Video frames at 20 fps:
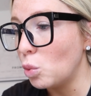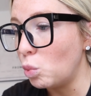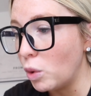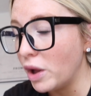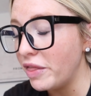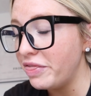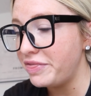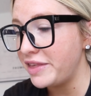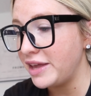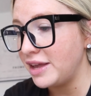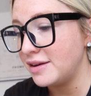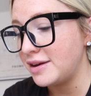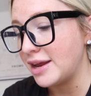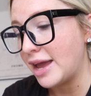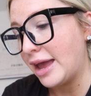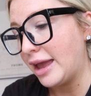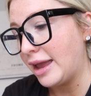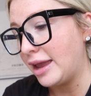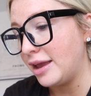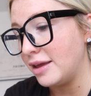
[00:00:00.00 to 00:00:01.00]
one thing a
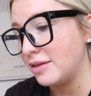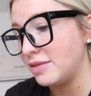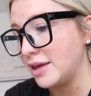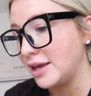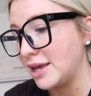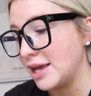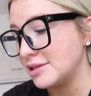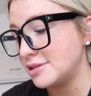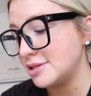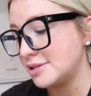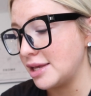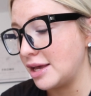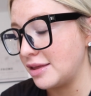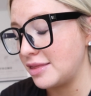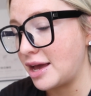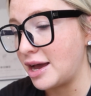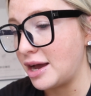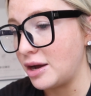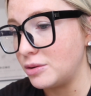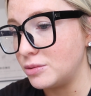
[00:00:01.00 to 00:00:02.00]
day that gets us out of
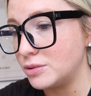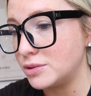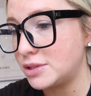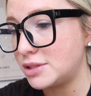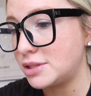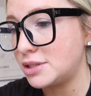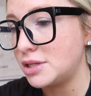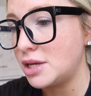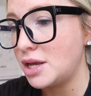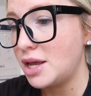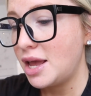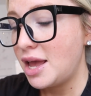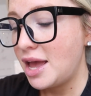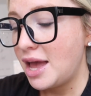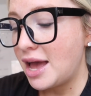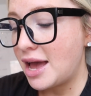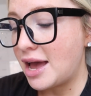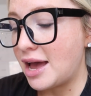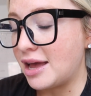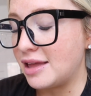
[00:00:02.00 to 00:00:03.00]
the house
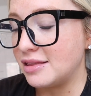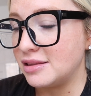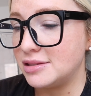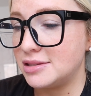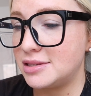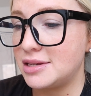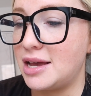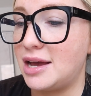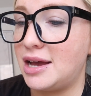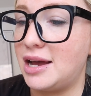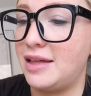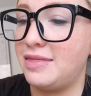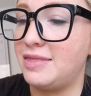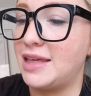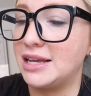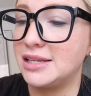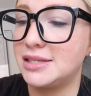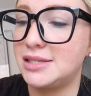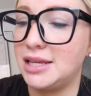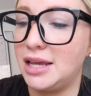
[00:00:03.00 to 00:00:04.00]
and and
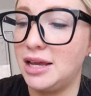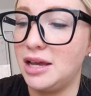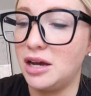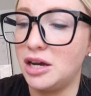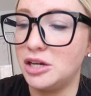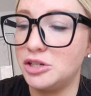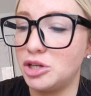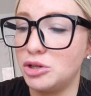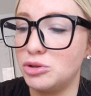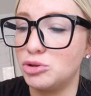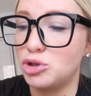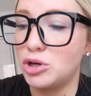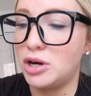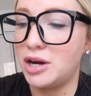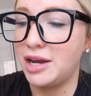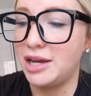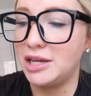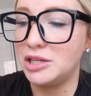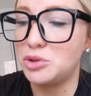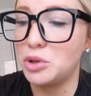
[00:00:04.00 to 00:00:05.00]
that's it I don't
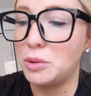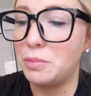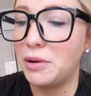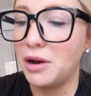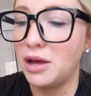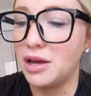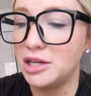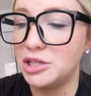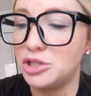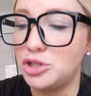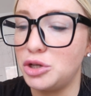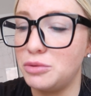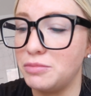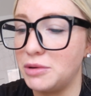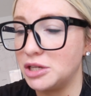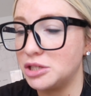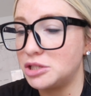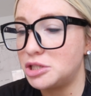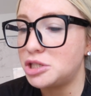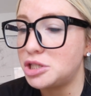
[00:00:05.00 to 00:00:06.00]
try to apply too
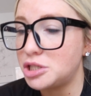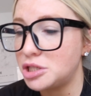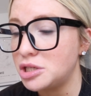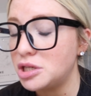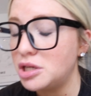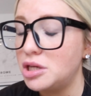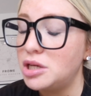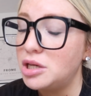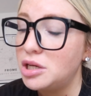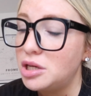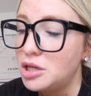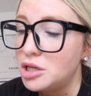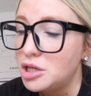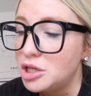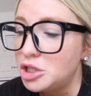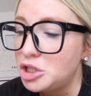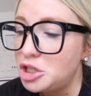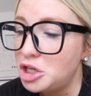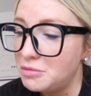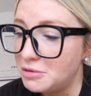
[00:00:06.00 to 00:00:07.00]
much
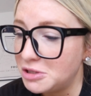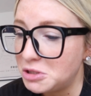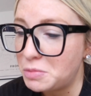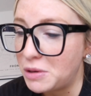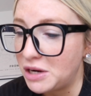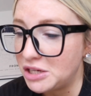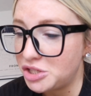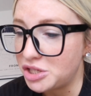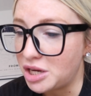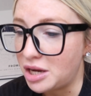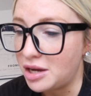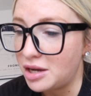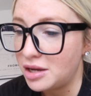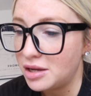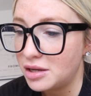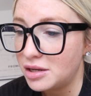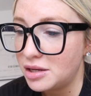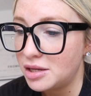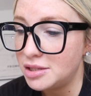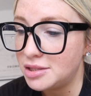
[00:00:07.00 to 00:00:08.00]
too much
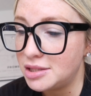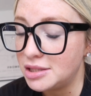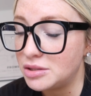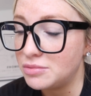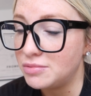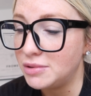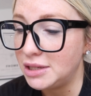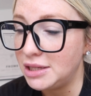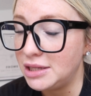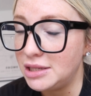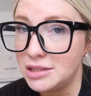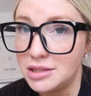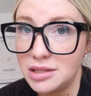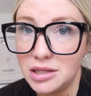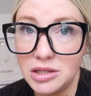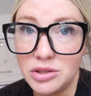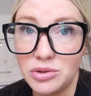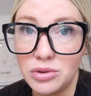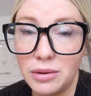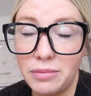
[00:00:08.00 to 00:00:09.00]
pressure because it's really
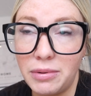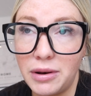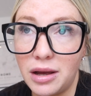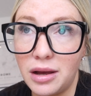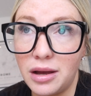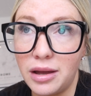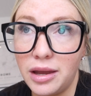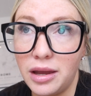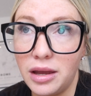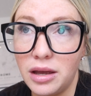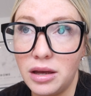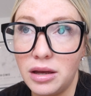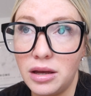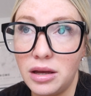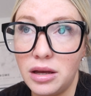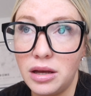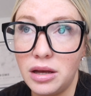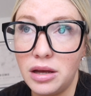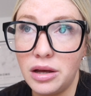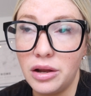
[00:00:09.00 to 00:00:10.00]
easy to apply
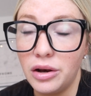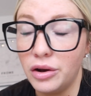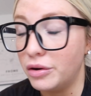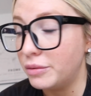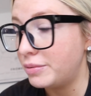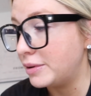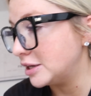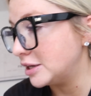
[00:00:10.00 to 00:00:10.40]
a lot of